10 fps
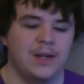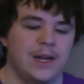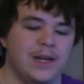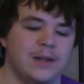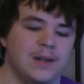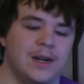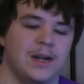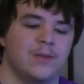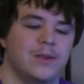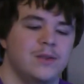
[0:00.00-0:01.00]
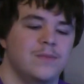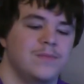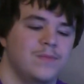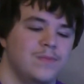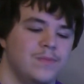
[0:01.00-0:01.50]
And I will
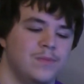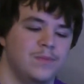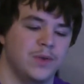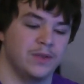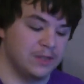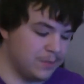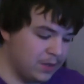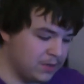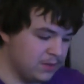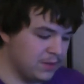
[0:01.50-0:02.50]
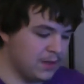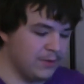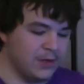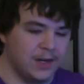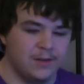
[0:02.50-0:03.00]
move the smart
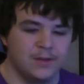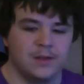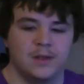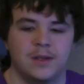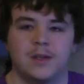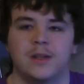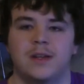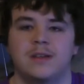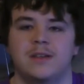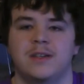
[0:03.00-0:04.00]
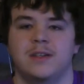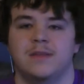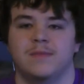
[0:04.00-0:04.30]
cover down. Let's see.